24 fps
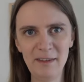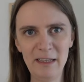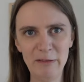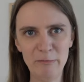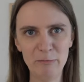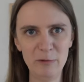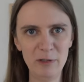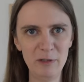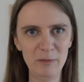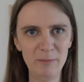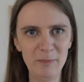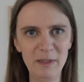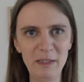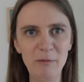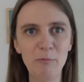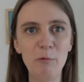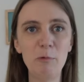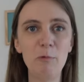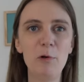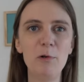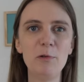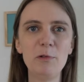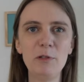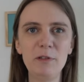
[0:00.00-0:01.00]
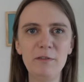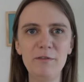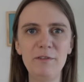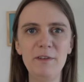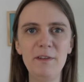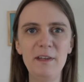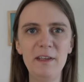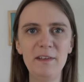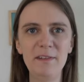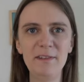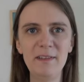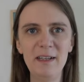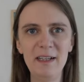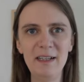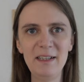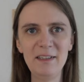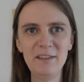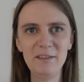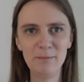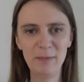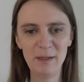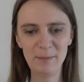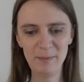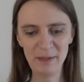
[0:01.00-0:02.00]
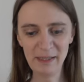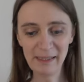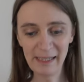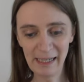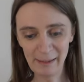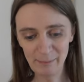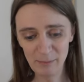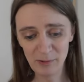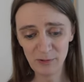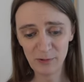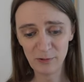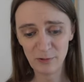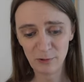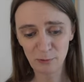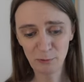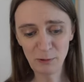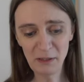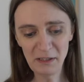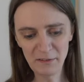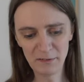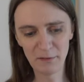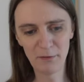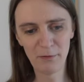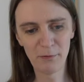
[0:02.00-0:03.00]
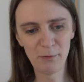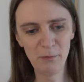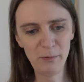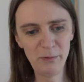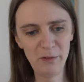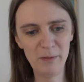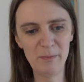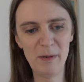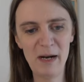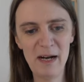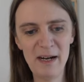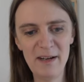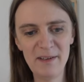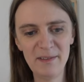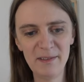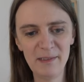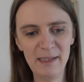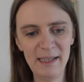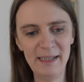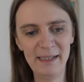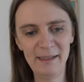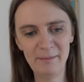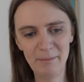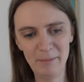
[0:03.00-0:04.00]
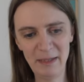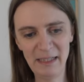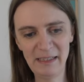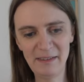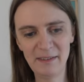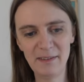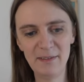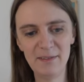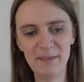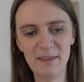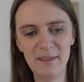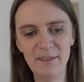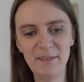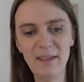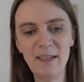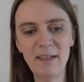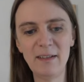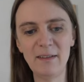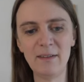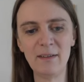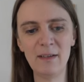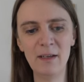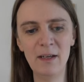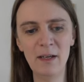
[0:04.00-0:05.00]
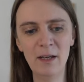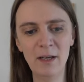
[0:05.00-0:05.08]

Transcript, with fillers: that will be rewarded for their size by being able to squeeze through the bars and make this descent.